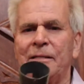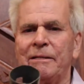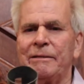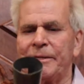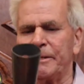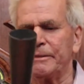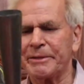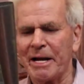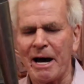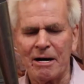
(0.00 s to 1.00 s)
There's
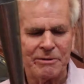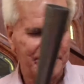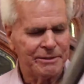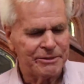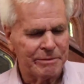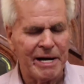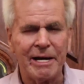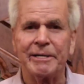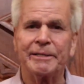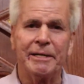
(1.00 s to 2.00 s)
loud and
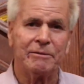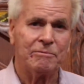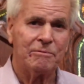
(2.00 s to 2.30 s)
dramatic, and